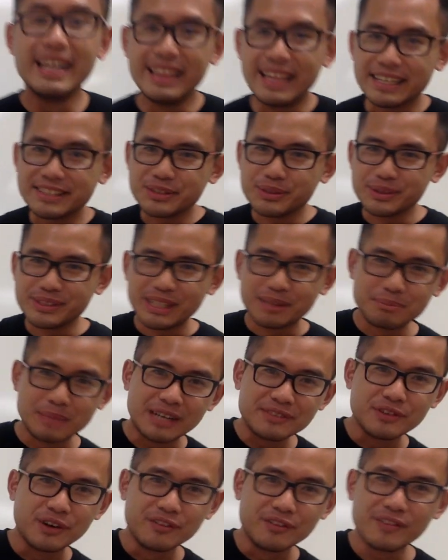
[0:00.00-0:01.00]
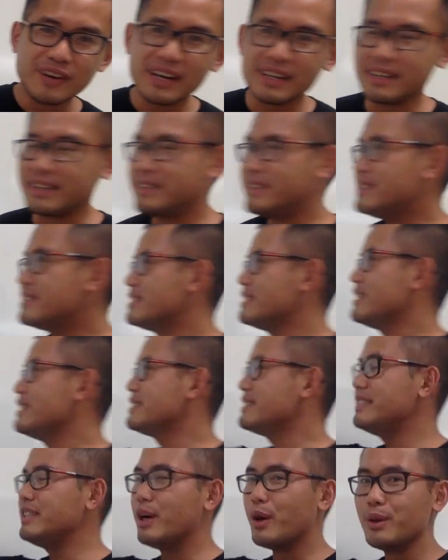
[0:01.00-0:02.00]
Let's do some math for fun. And this
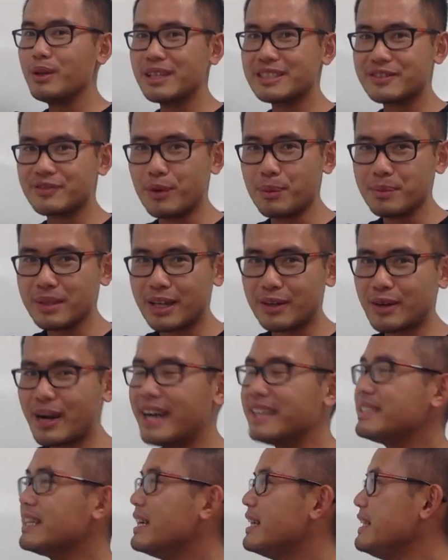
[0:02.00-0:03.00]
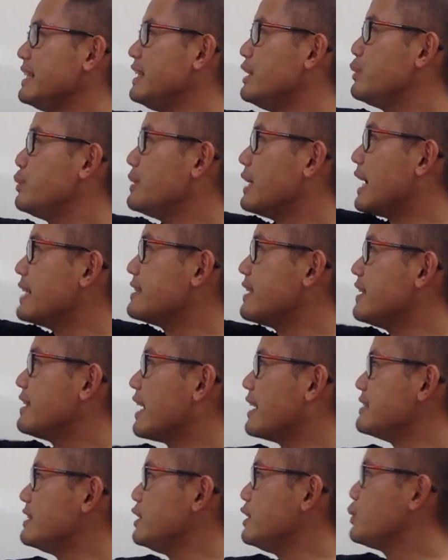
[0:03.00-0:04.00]
is the Euler's formula, right? E to the I
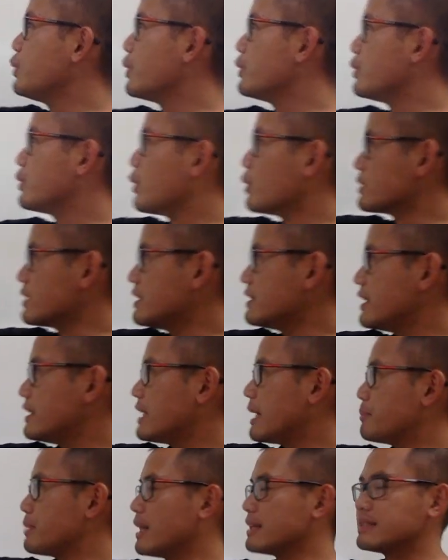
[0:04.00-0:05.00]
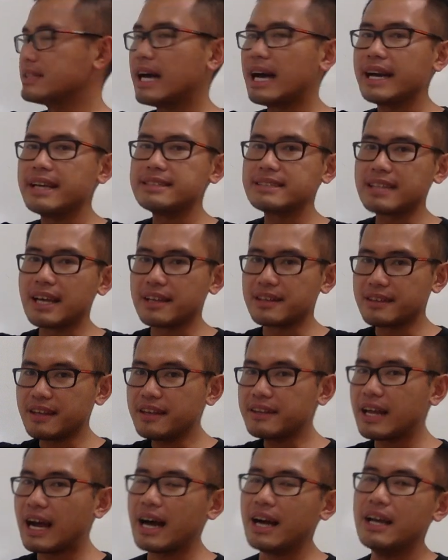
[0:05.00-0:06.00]
theta is equal to cosine theta plus I sine
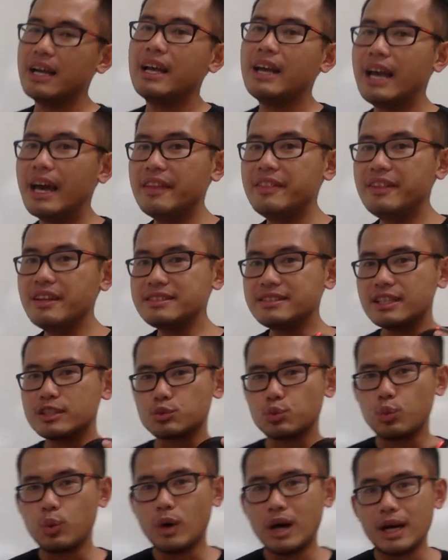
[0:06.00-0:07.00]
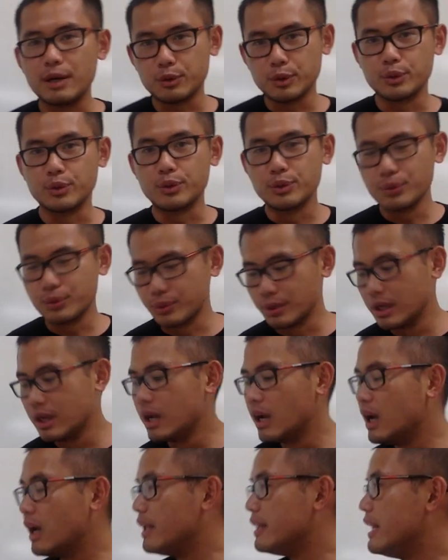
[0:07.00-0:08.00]
theta. And this is what I need to do.
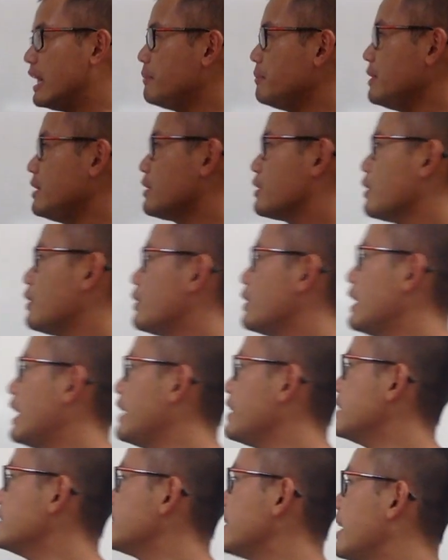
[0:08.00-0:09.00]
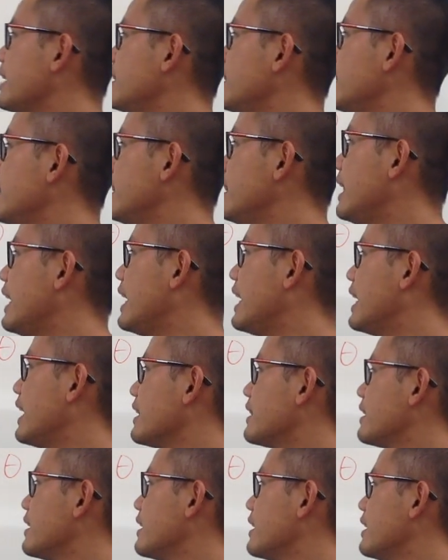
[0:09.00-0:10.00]
Let me go ahead and say
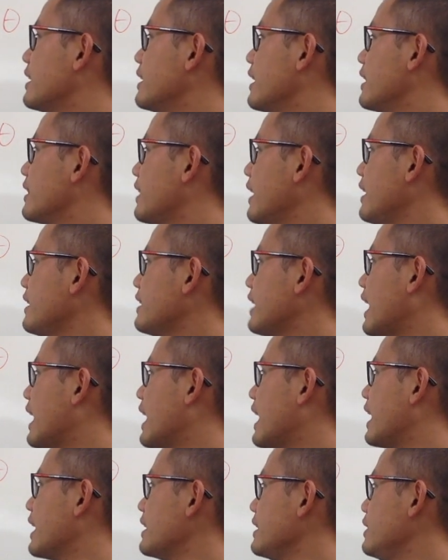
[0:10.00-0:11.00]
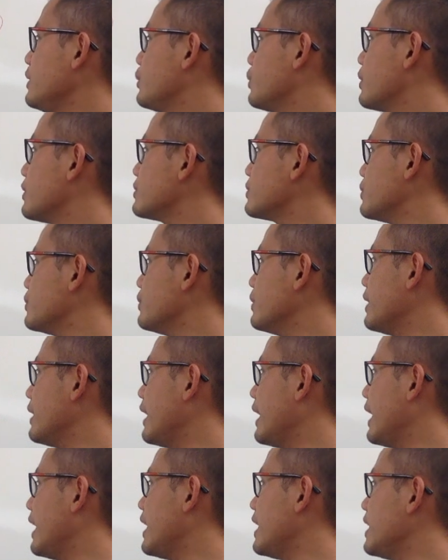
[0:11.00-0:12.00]
let theta equals to
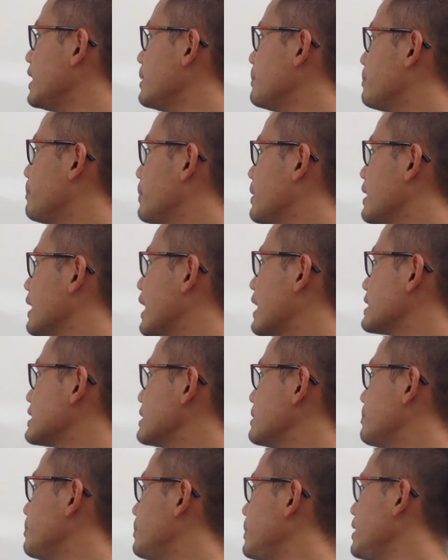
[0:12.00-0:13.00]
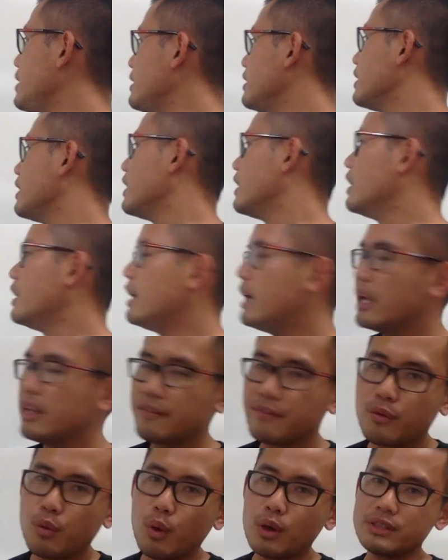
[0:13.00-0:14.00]
A plus B. And
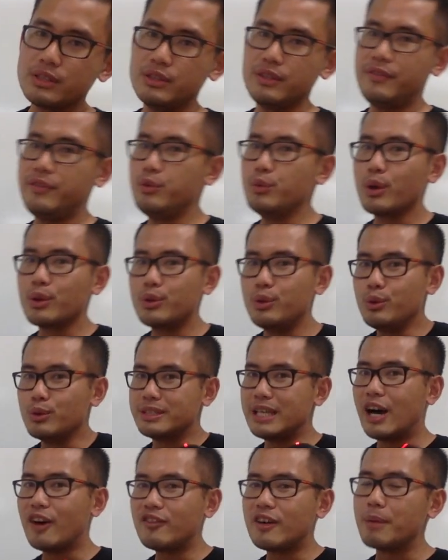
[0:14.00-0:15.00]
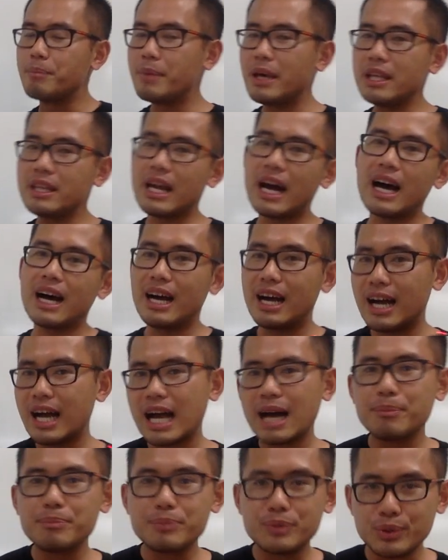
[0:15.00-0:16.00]
of course, if you want to use alpha, beta,
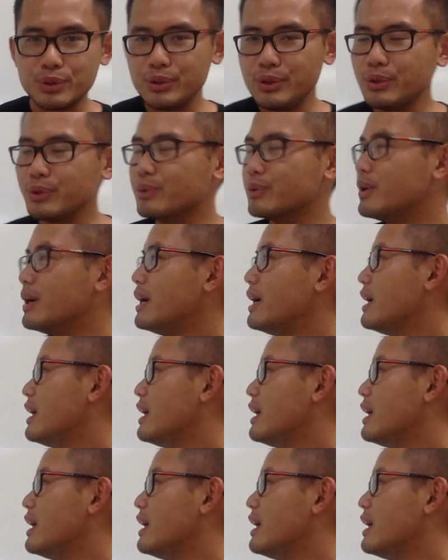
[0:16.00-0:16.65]
up to you.